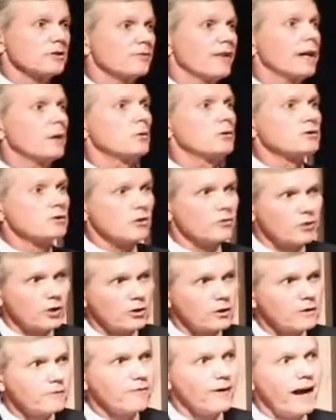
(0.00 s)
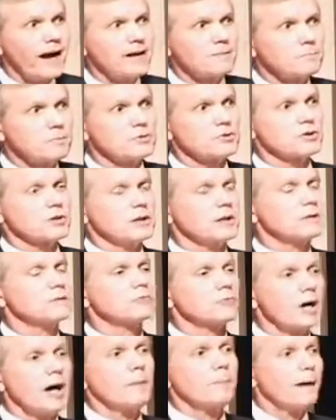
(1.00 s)
If there was a
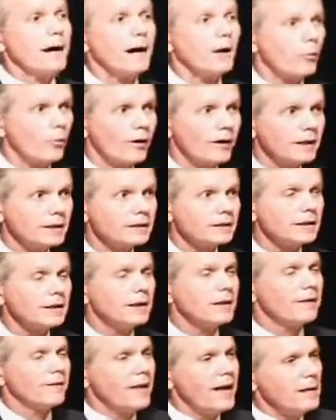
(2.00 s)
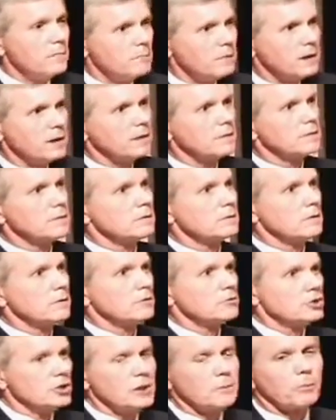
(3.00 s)
35% dropout rate, that meant
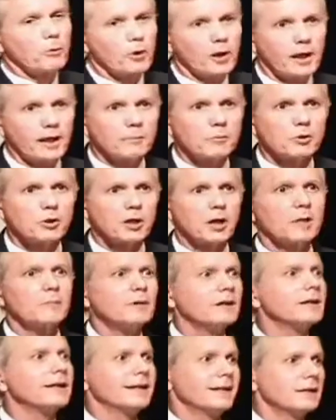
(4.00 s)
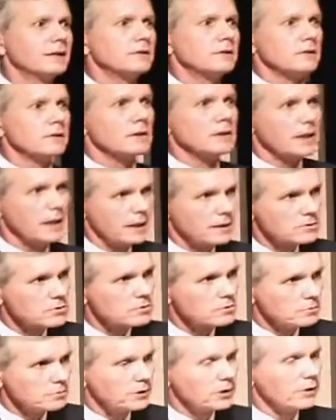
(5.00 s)
cheaper labor coming into the
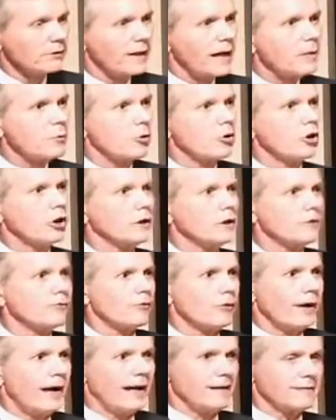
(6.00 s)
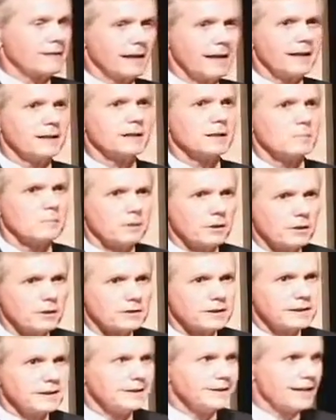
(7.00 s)
textile mill. They were looking for athletic
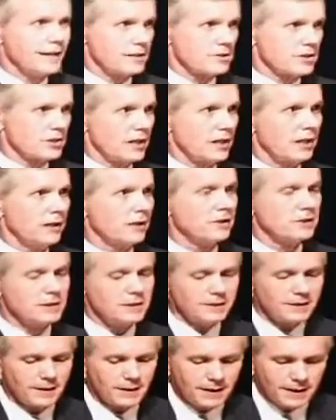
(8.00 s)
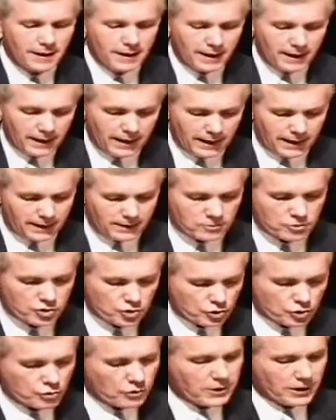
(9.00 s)
ability and dexterity and
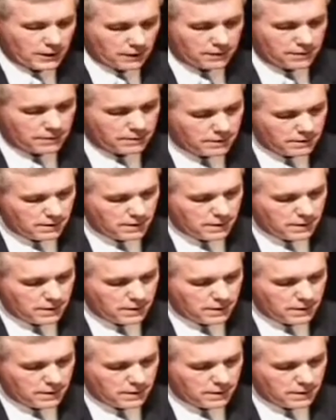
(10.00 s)
strength.